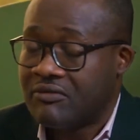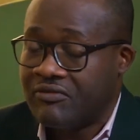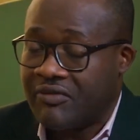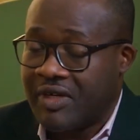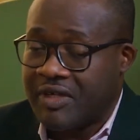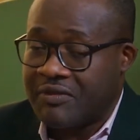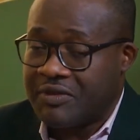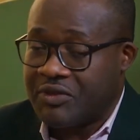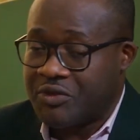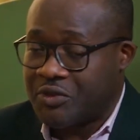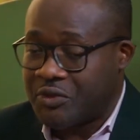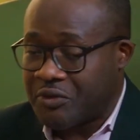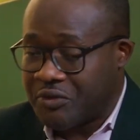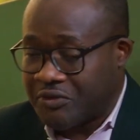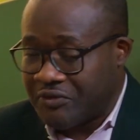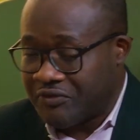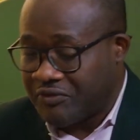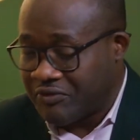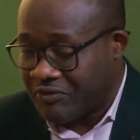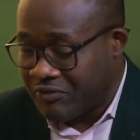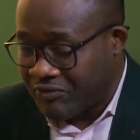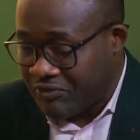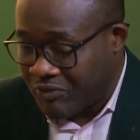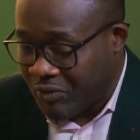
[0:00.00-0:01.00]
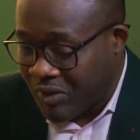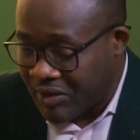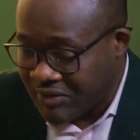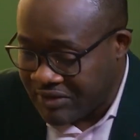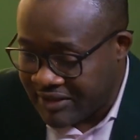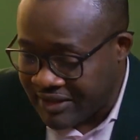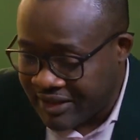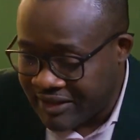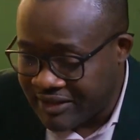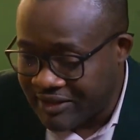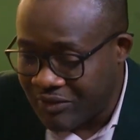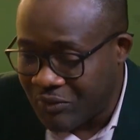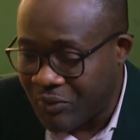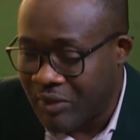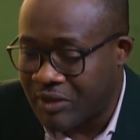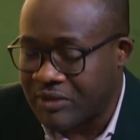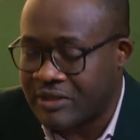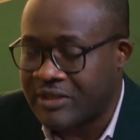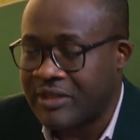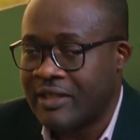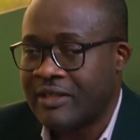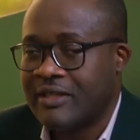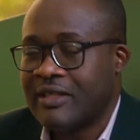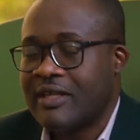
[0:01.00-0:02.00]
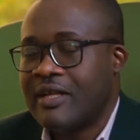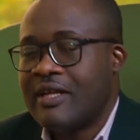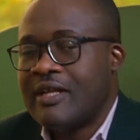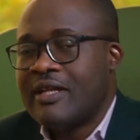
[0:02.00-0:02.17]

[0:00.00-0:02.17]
Very true. Well said. Well said.